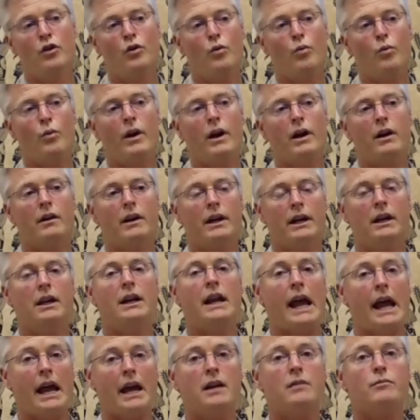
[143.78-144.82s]
where in
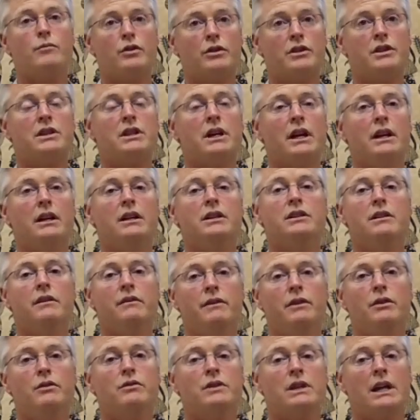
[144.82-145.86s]
animal studies,
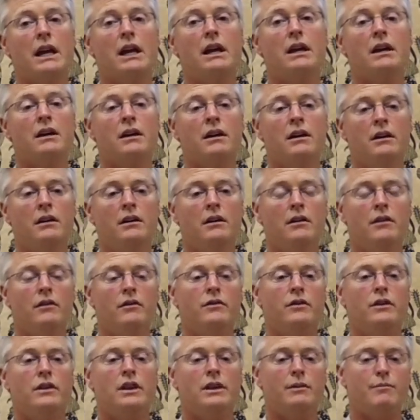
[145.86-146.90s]
if you take
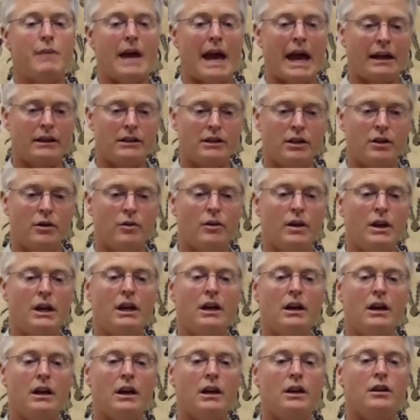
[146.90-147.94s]
the
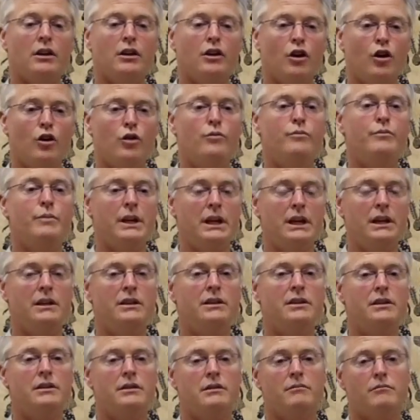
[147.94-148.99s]
bacteria in an
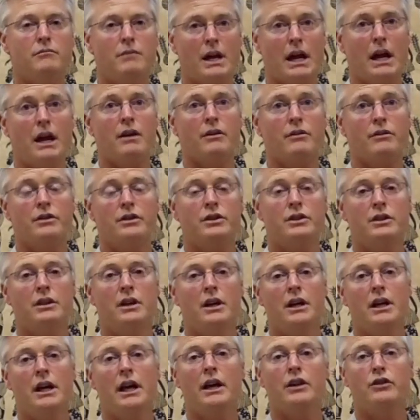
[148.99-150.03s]
obese mouse
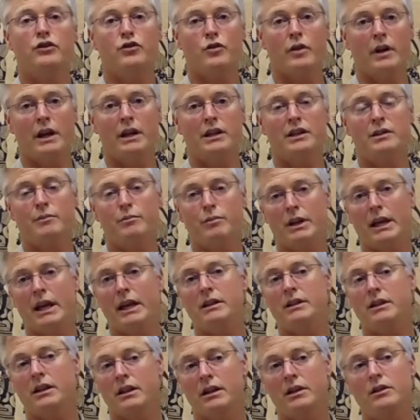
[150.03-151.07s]
and
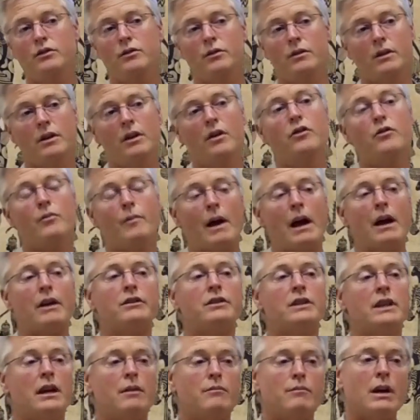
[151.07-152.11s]
transplant it into another
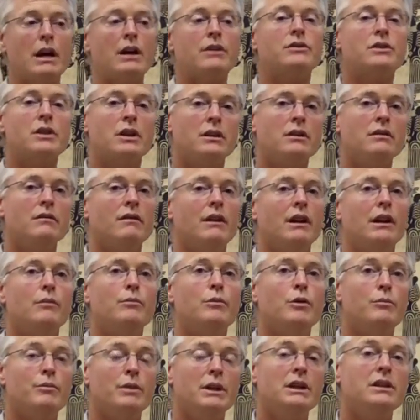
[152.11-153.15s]
mouse, that mouse can develop
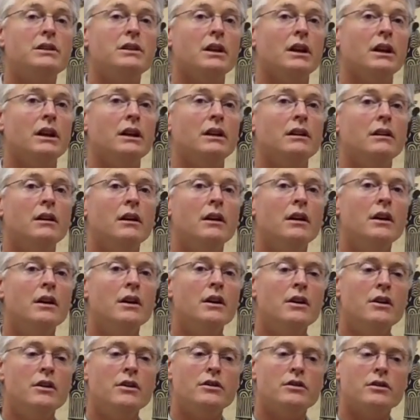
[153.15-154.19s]
obesity.
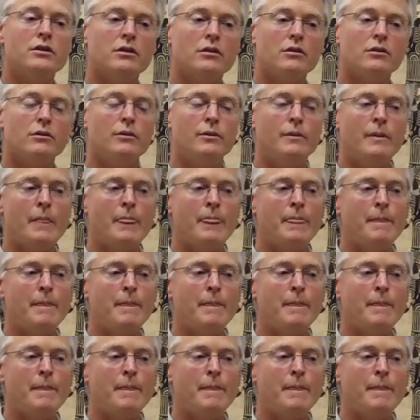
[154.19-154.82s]
So